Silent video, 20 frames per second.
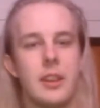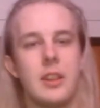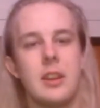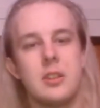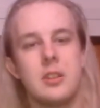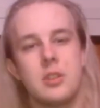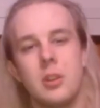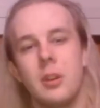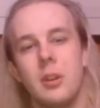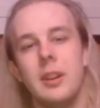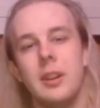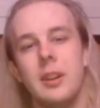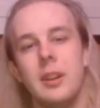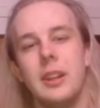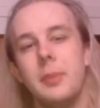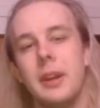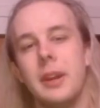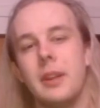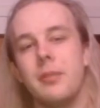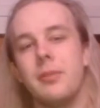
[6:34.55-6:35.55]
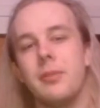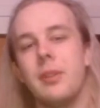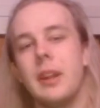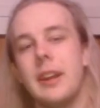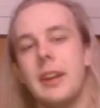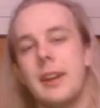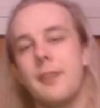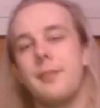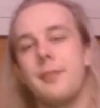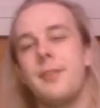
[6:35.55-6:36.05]
they show a little bit of,
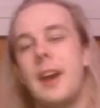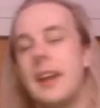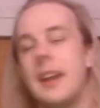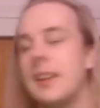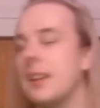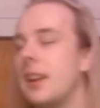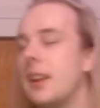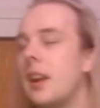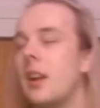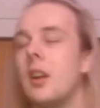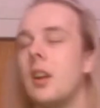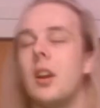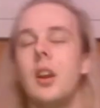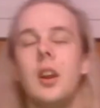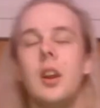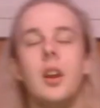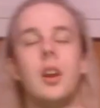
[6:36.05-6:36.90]
like, a fight in there.